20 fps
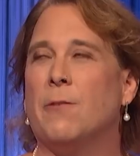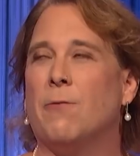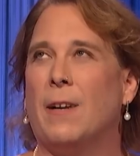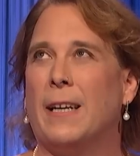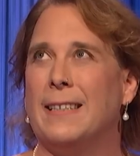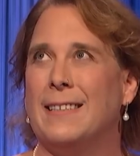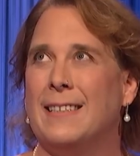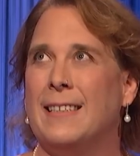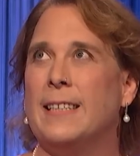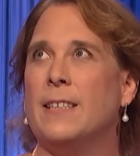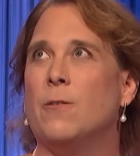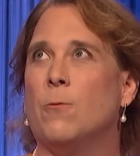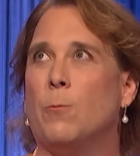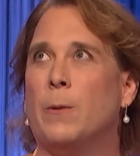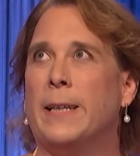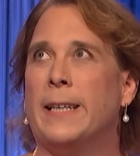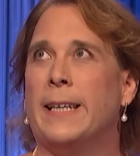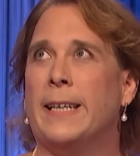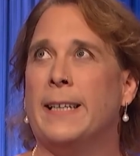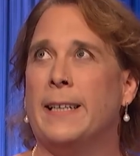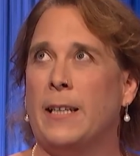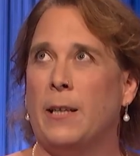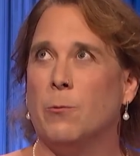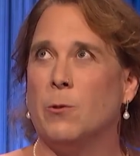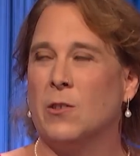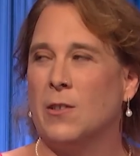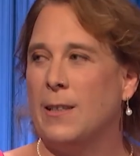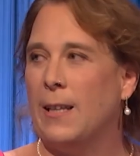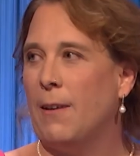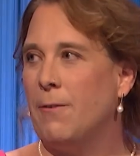if I didn't ring in, he
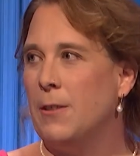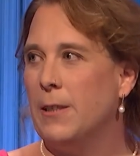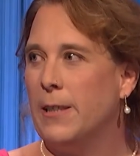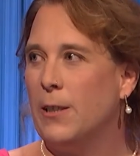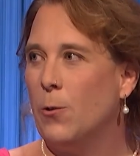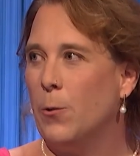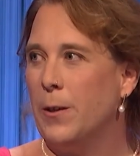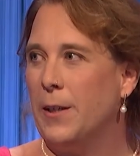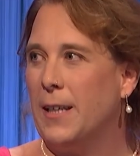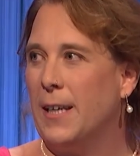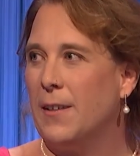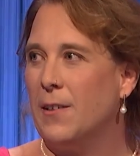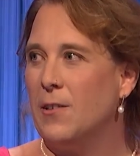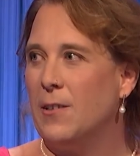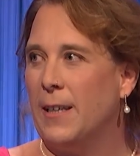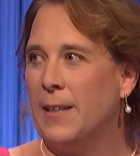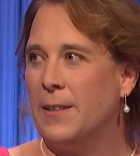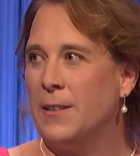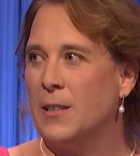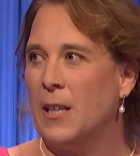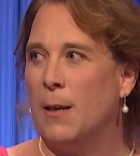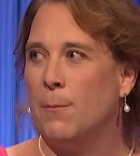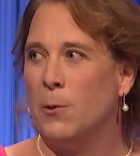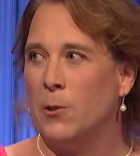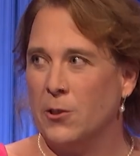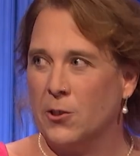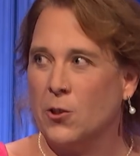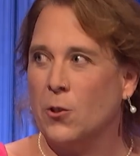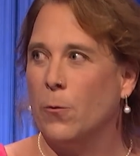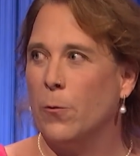was definitely going to get the daily
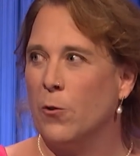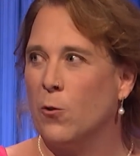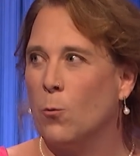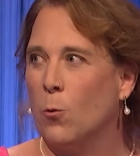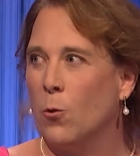double, so it was